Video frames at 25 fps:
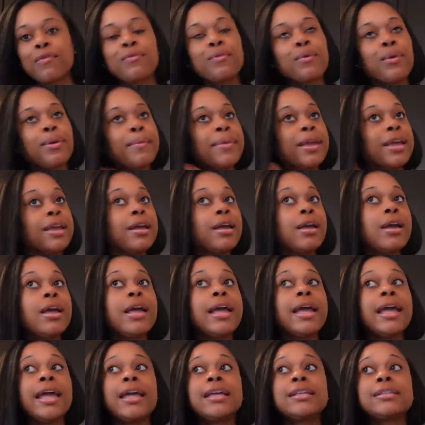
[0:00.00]
for me
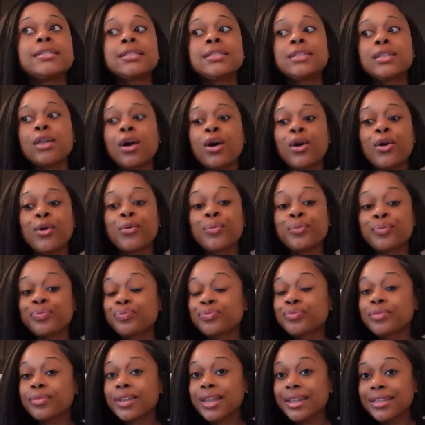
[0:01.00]
and so
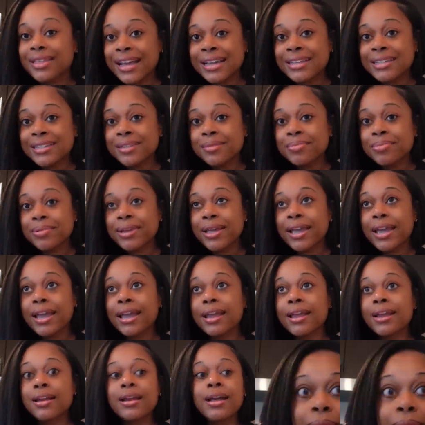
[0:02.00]
that's the plan